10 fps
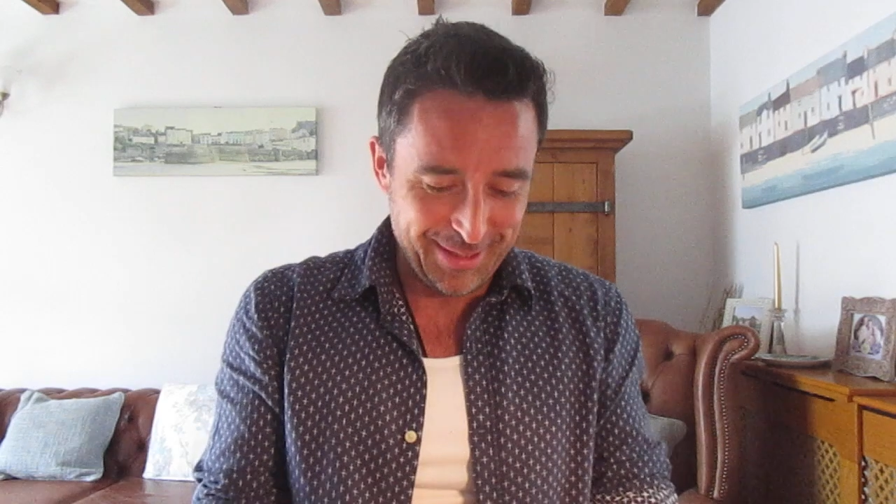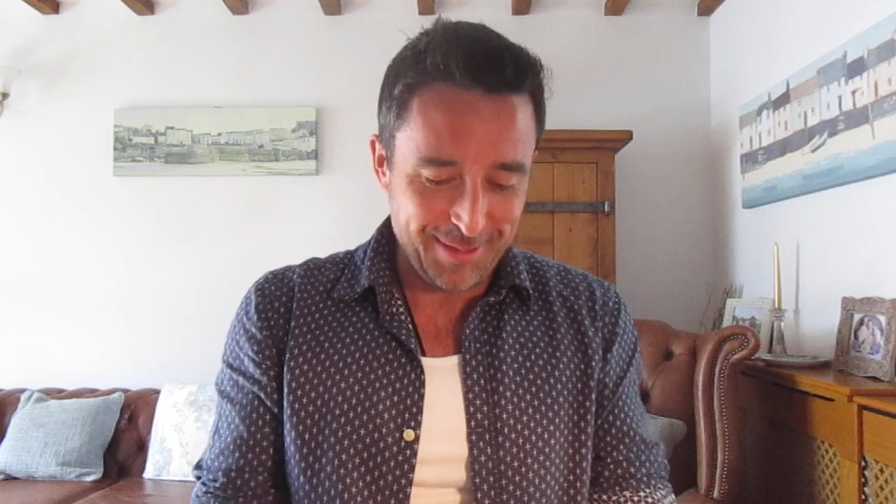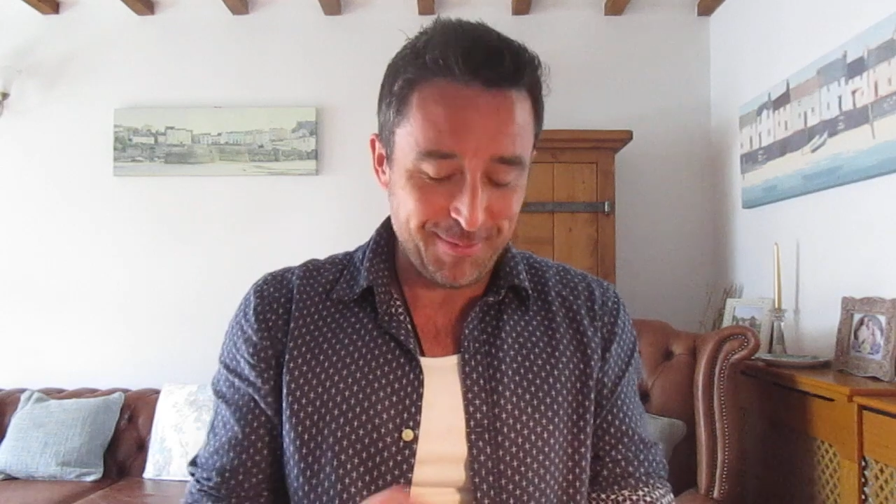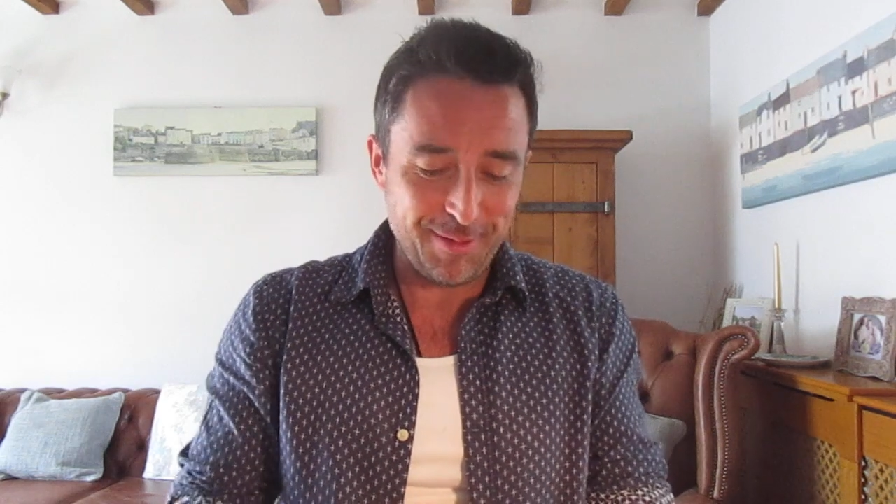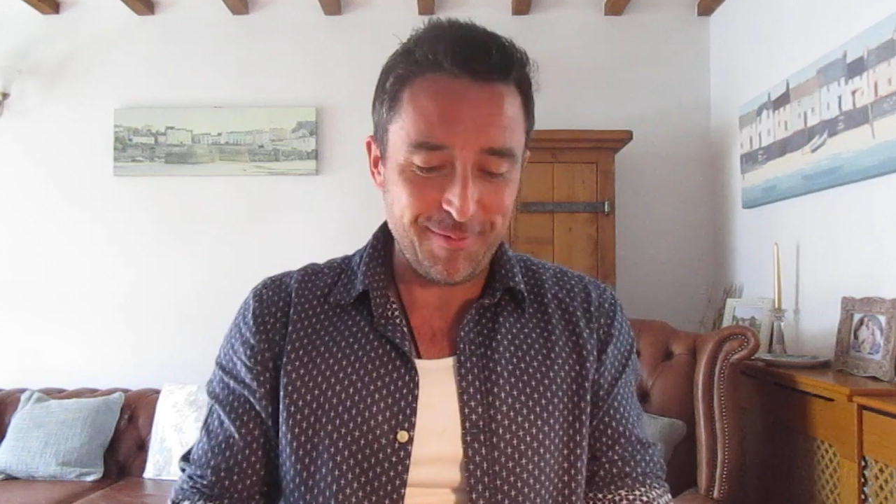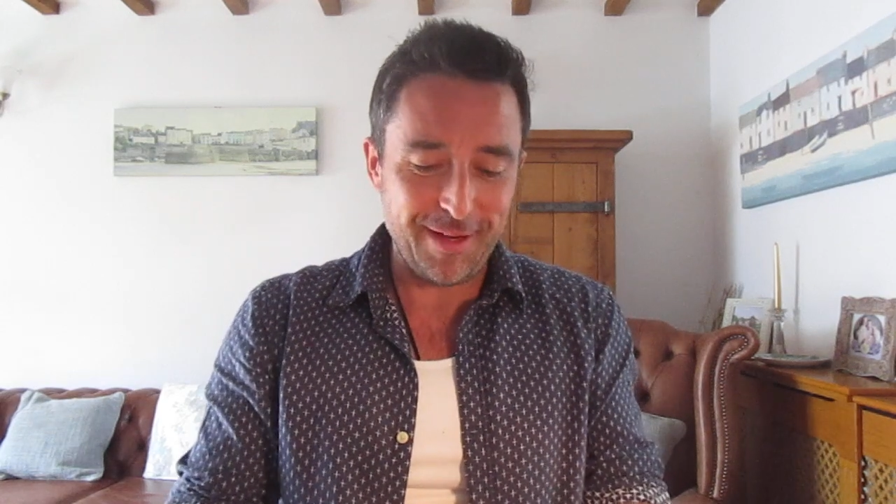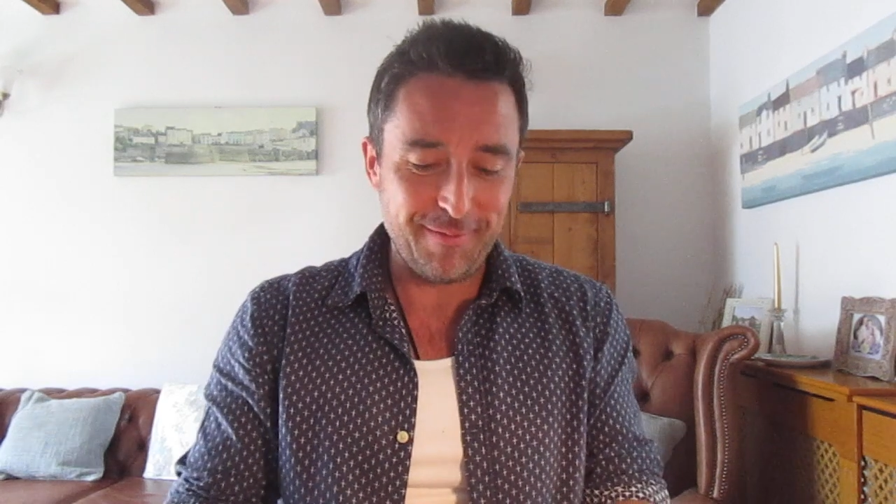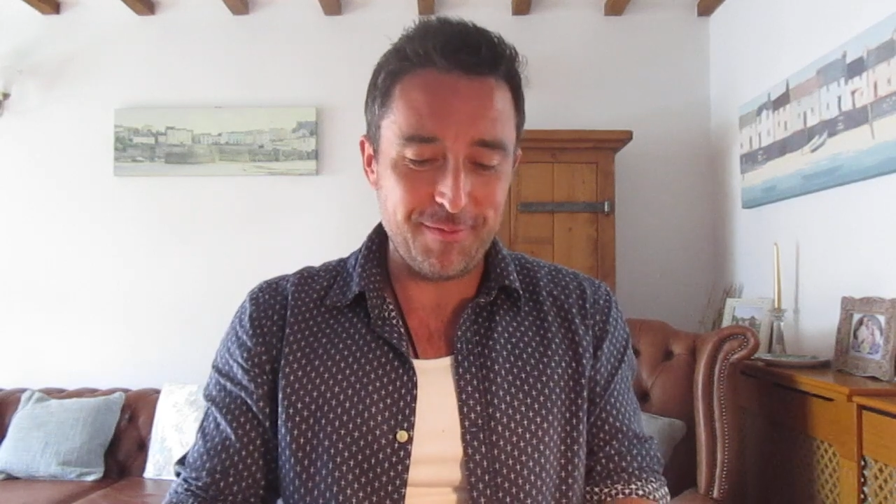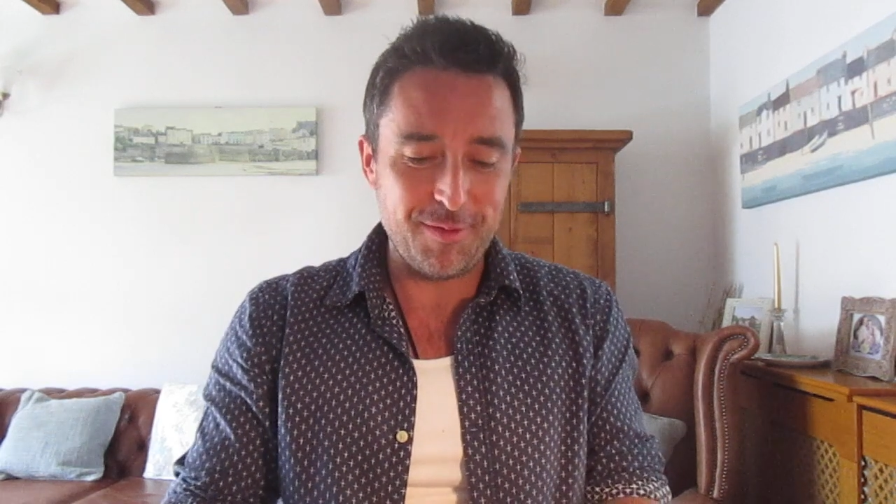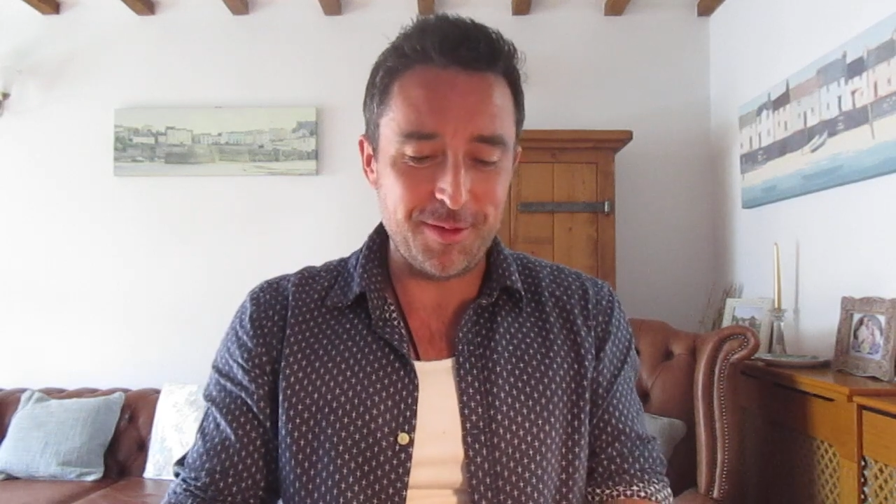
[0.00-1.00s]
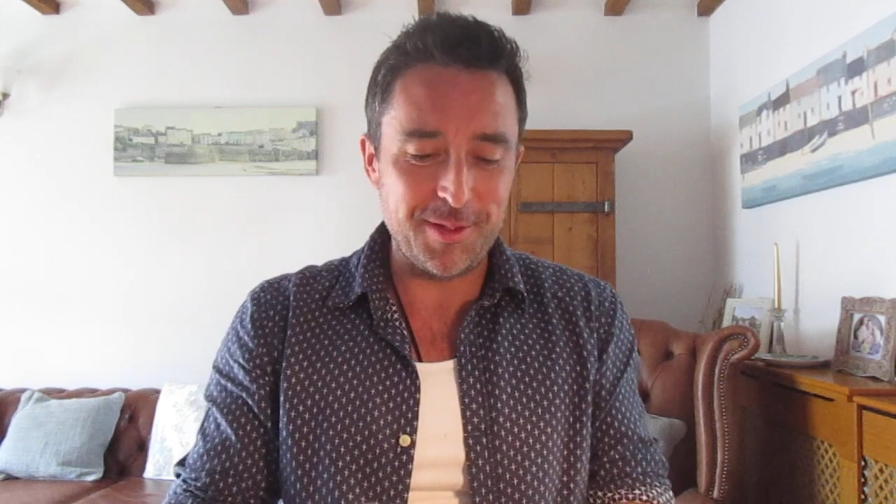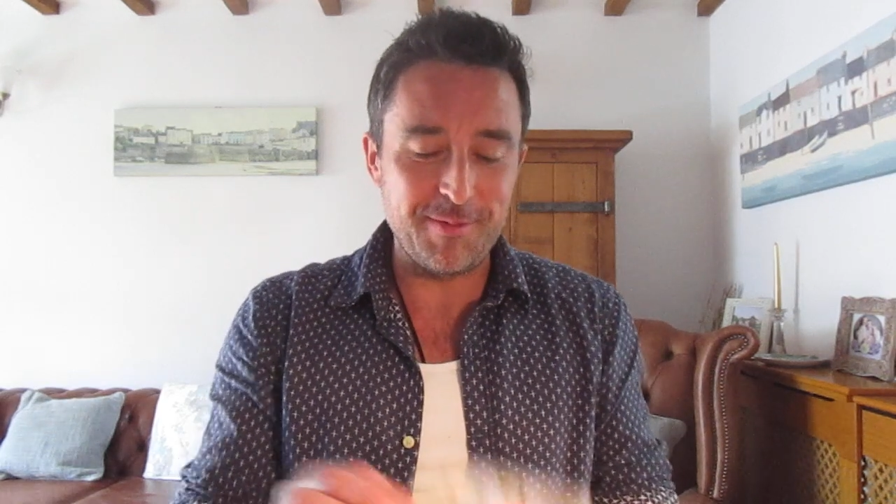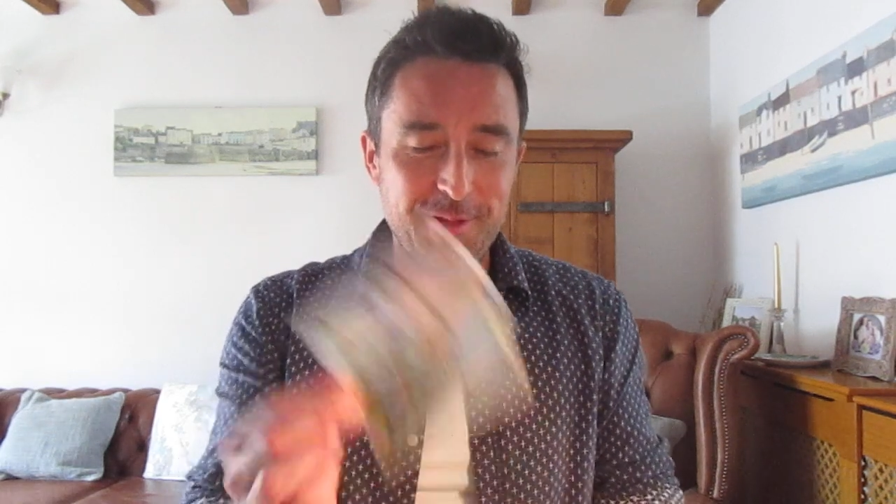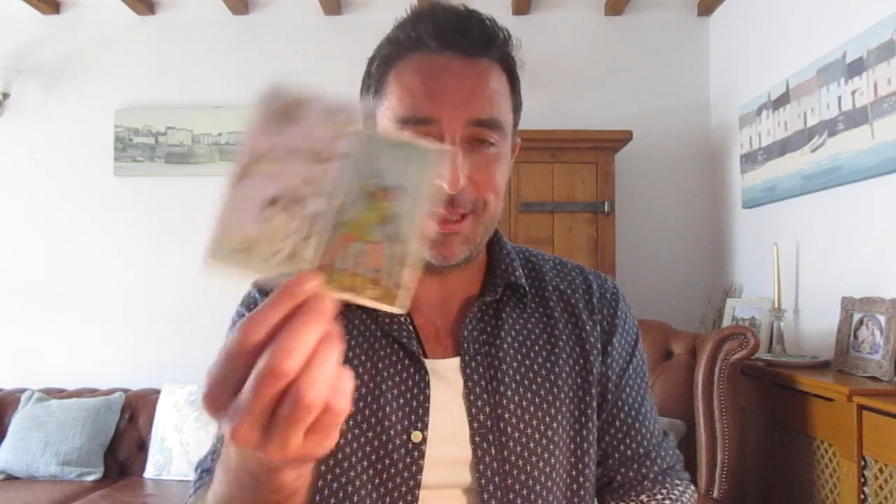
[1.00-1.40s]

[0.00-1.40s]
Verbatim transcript: So we've got the five of wands with